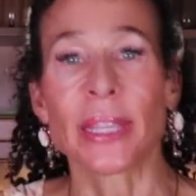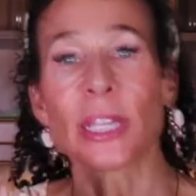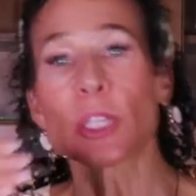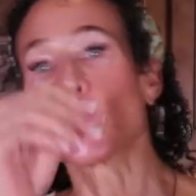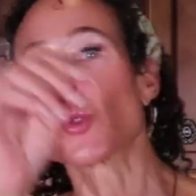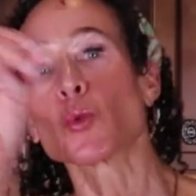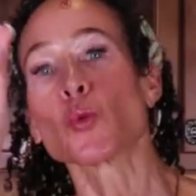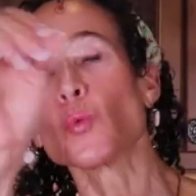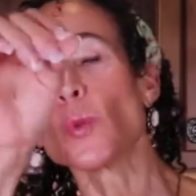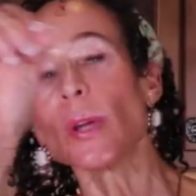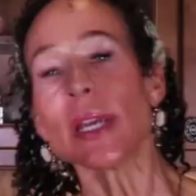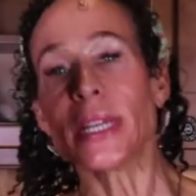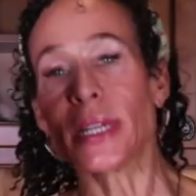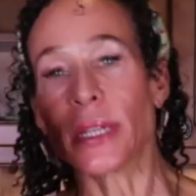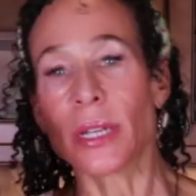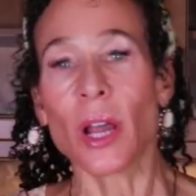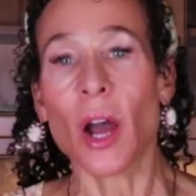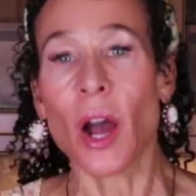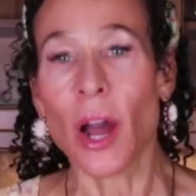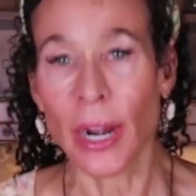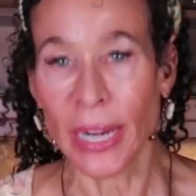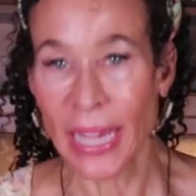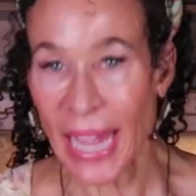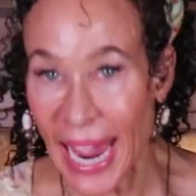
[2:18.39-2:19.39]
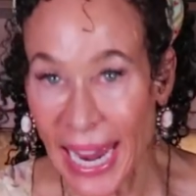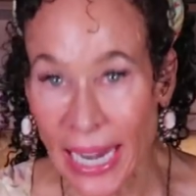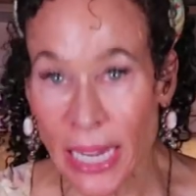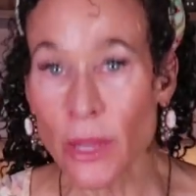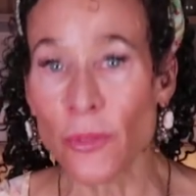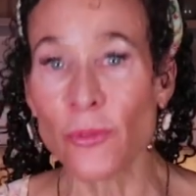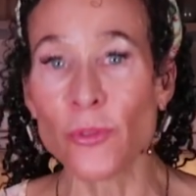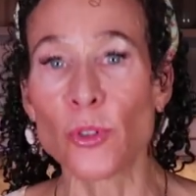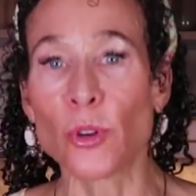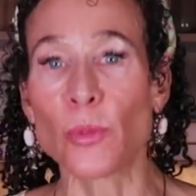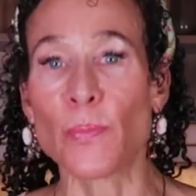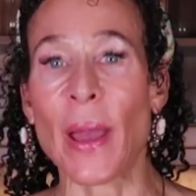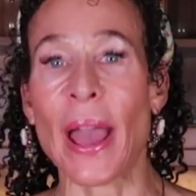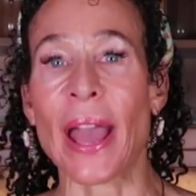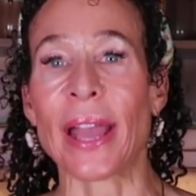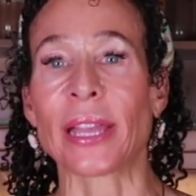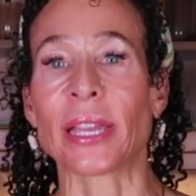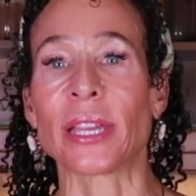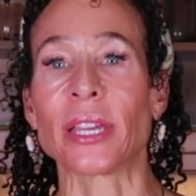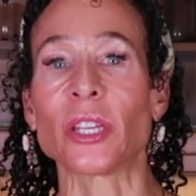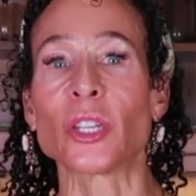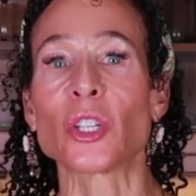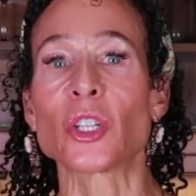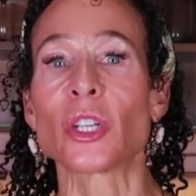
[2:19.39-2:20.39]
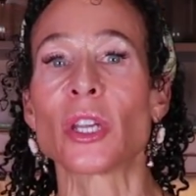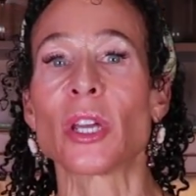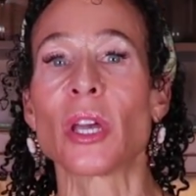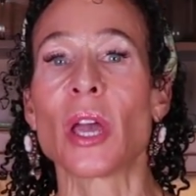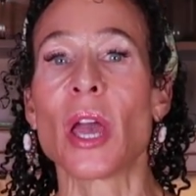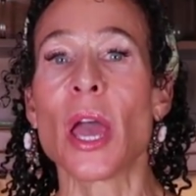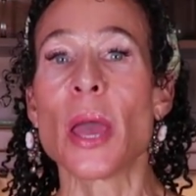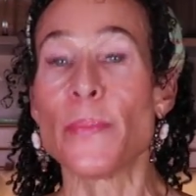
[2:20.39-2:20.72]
that's written on any food package